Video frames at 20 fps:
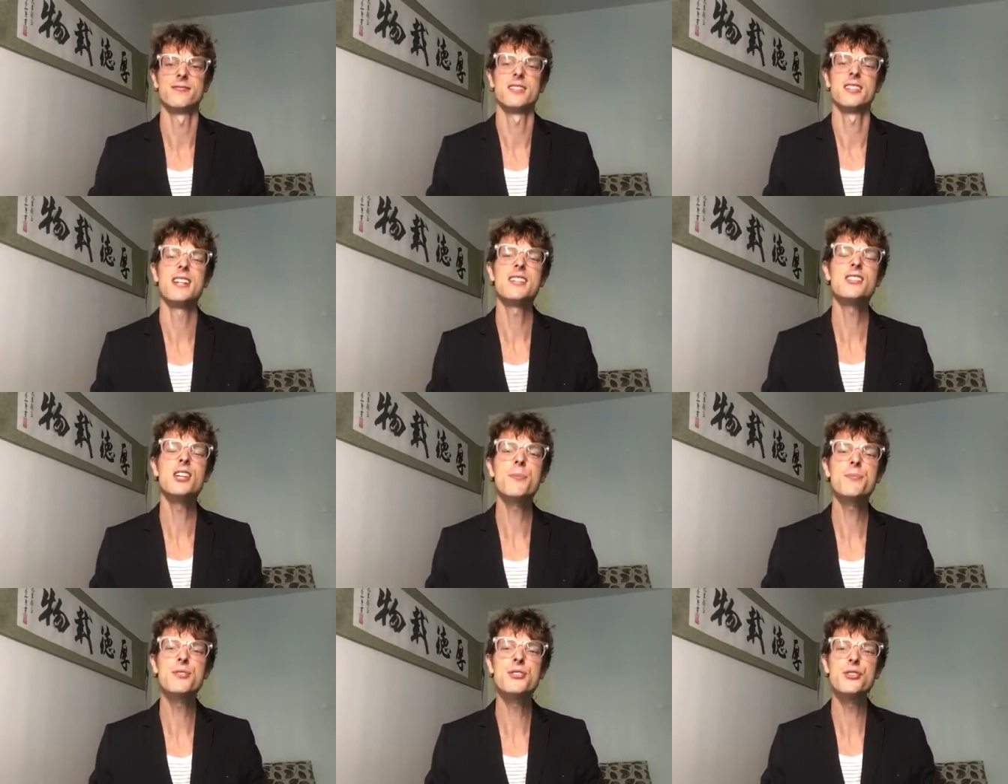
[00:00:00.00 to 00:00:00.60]

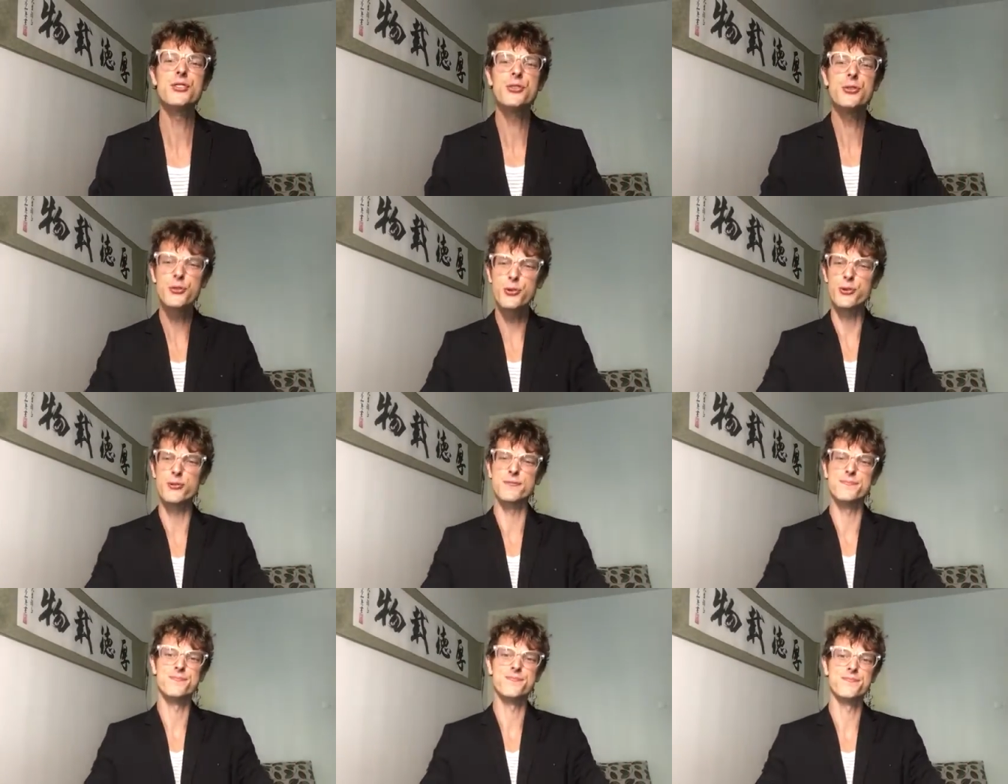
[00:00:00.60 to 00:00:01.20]
That's up to
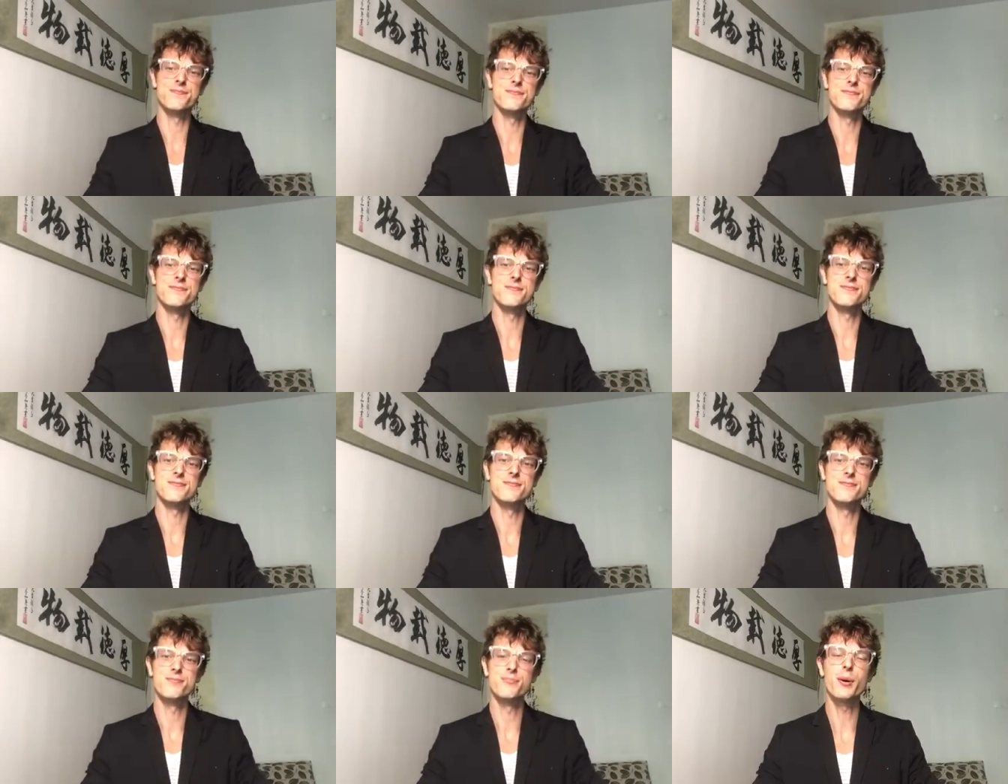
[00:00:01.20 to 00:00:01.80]
you.
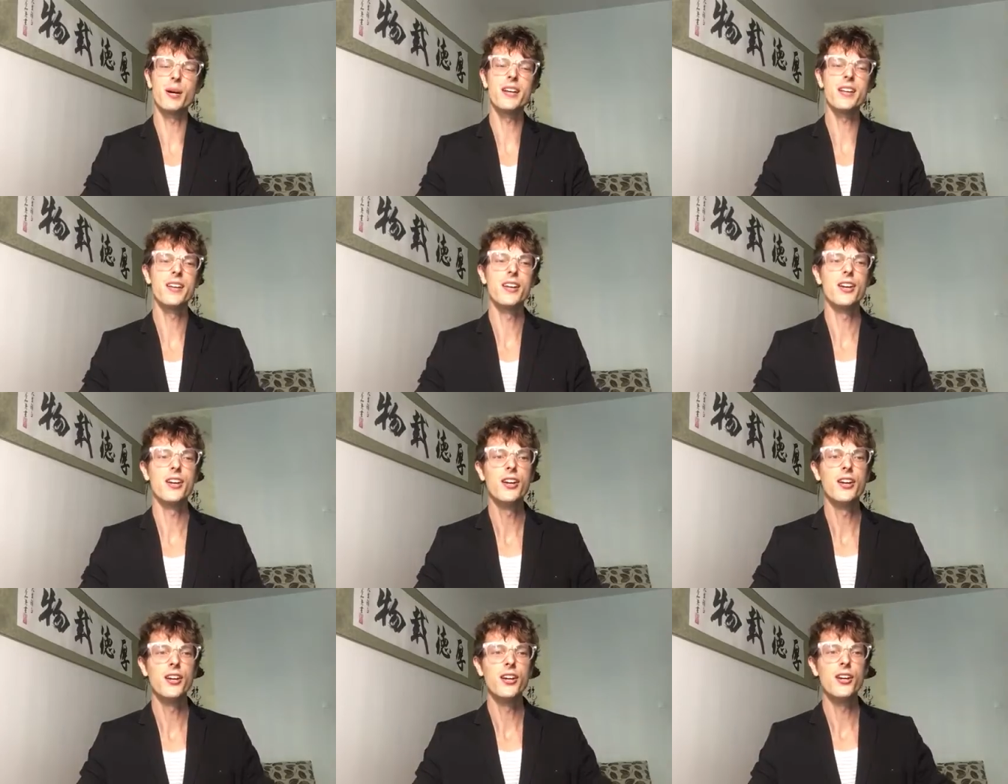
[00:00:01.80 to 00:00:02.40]
But
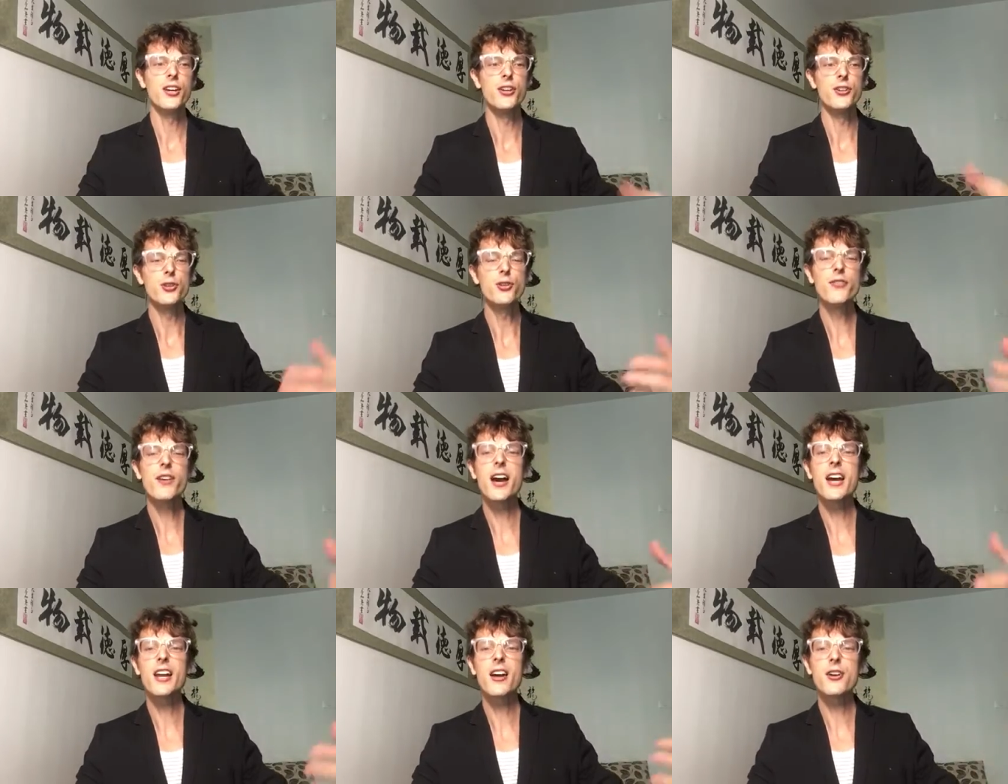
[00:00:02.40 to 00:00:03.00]

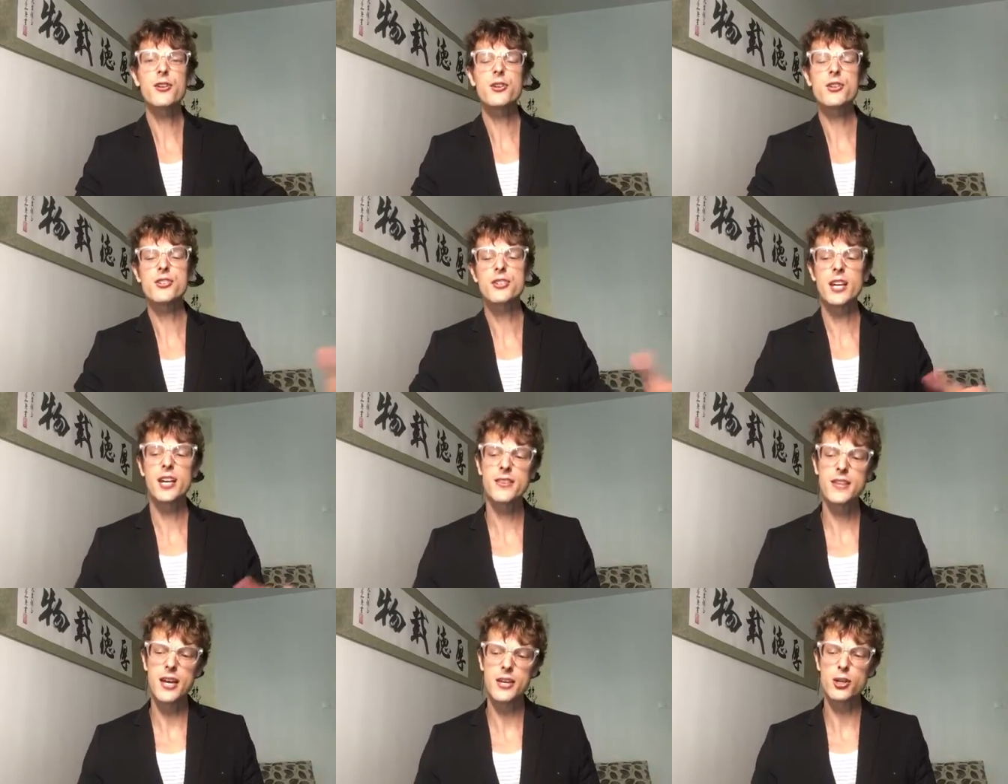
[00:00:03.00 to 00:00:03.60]
you've got to
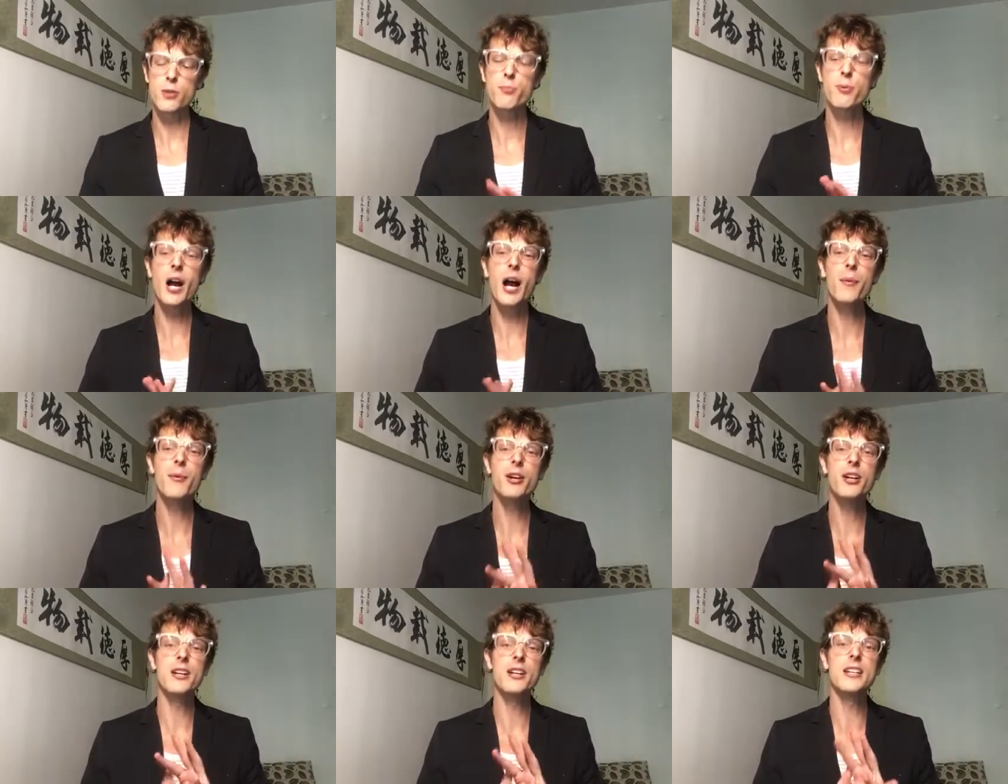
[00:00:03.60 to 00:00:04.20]
understand that you're
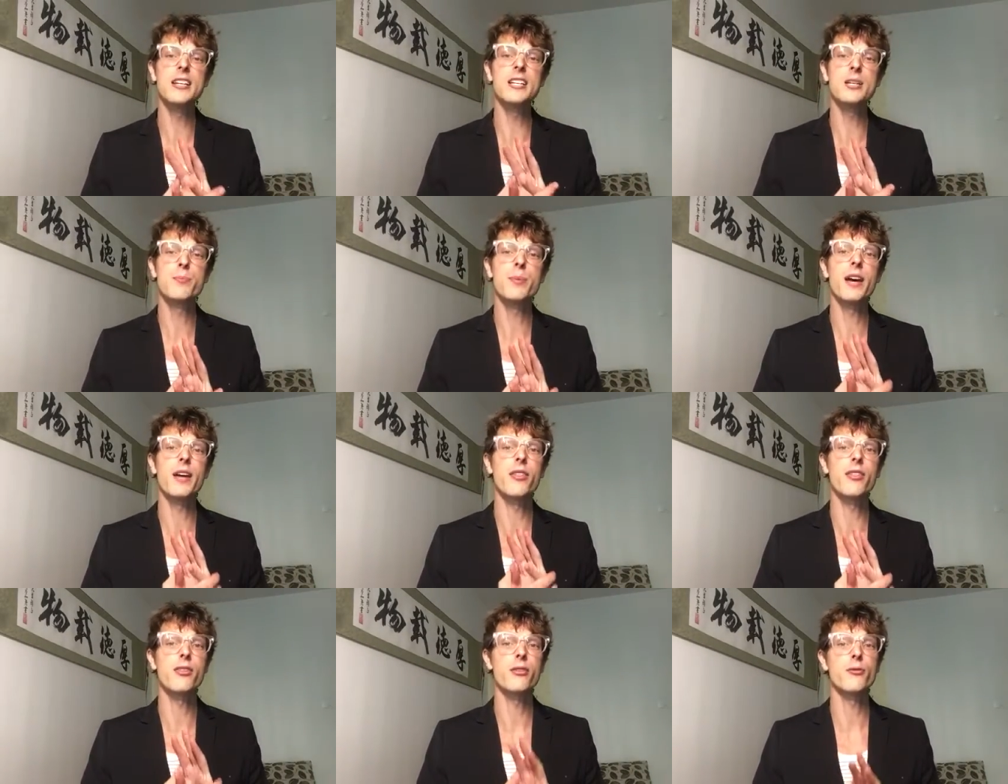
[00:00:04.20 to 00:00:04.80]
probably going to need to
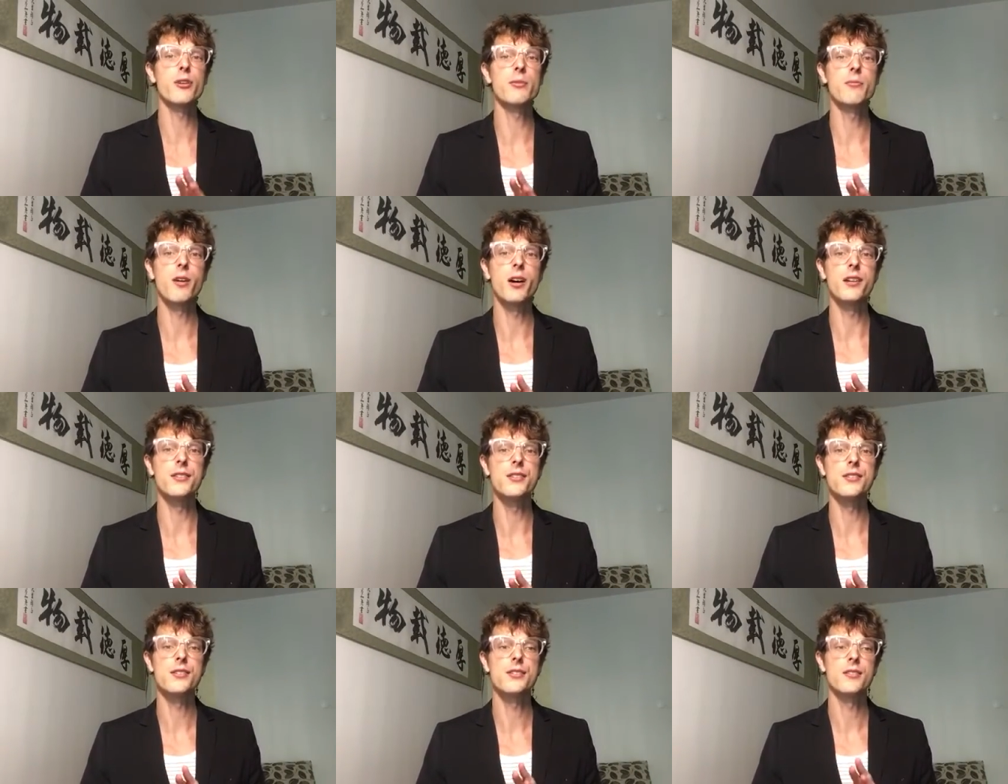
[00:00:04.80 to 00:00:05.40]
pay 3
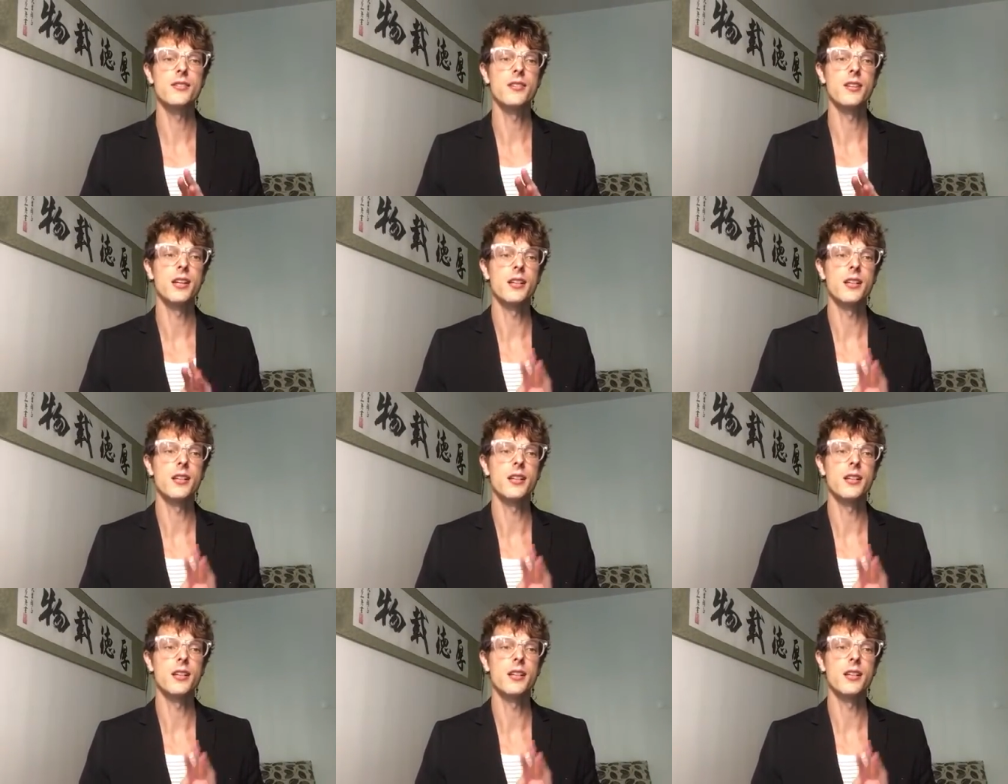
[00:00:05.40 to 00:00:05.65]
months.